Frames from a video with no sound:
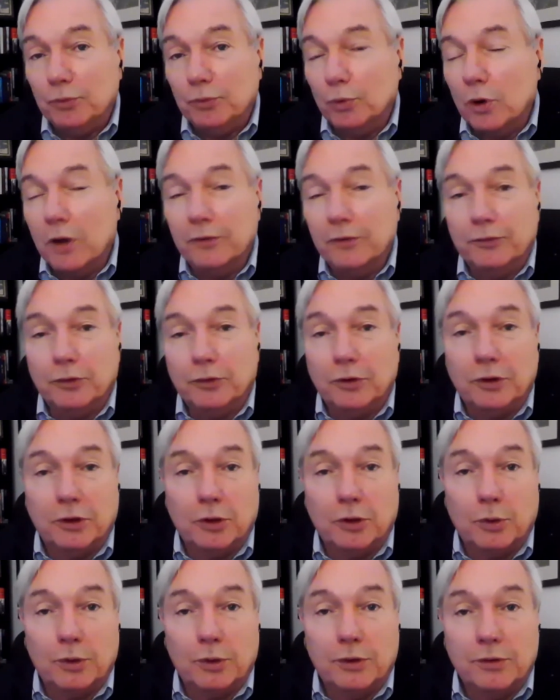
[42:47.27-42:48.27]
We're also going to
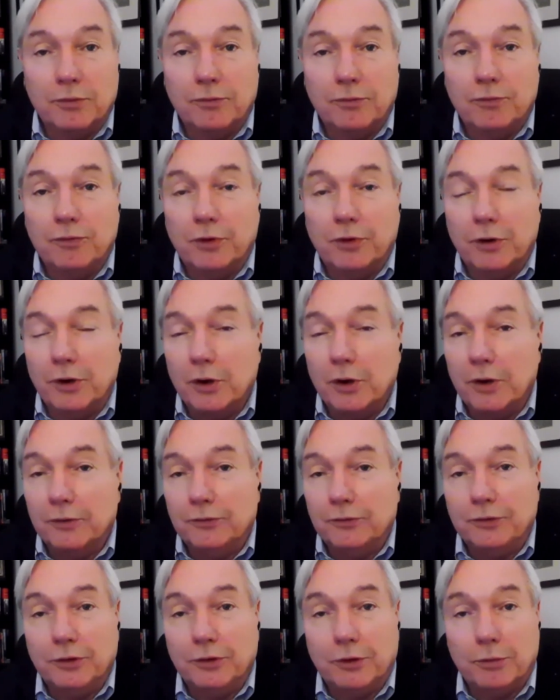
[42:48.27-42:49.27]
go into very
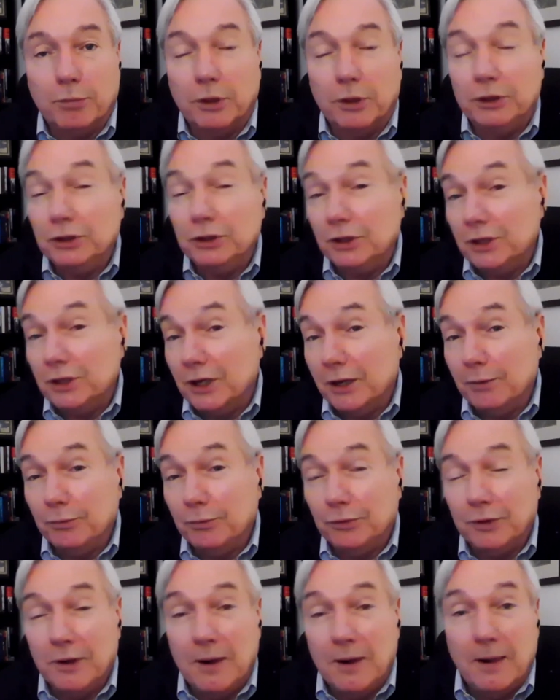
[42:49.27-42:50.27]
austere budget times.
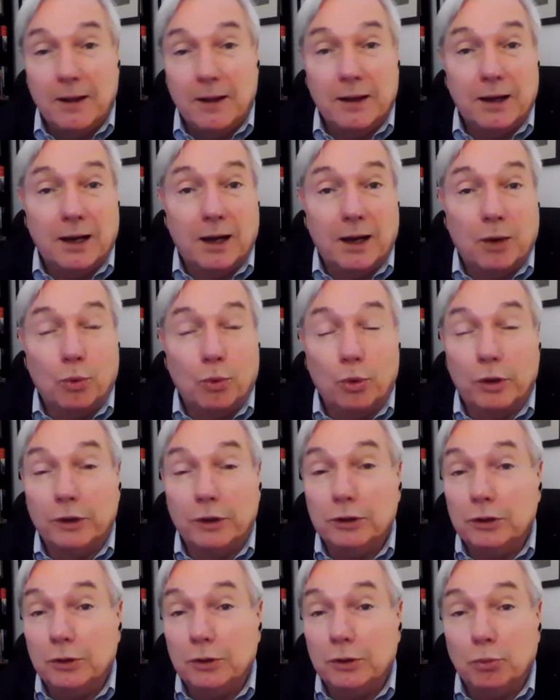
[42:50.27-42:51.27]

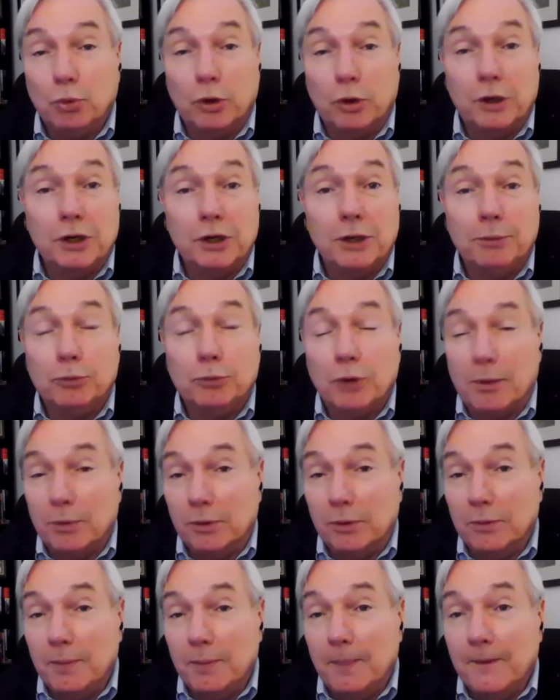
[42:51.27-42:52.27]
We're in deep trouble.